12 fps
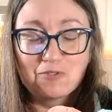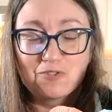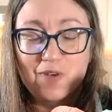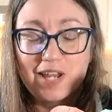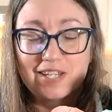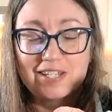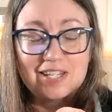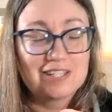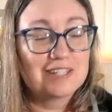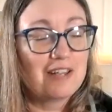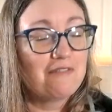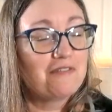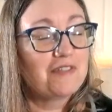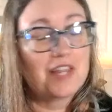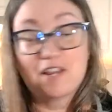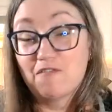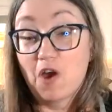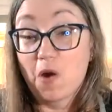trying to knit stuff that
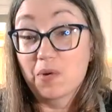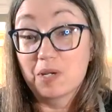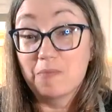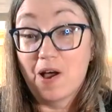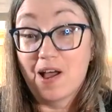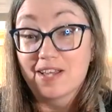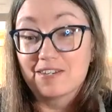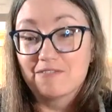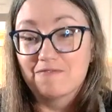I've already bought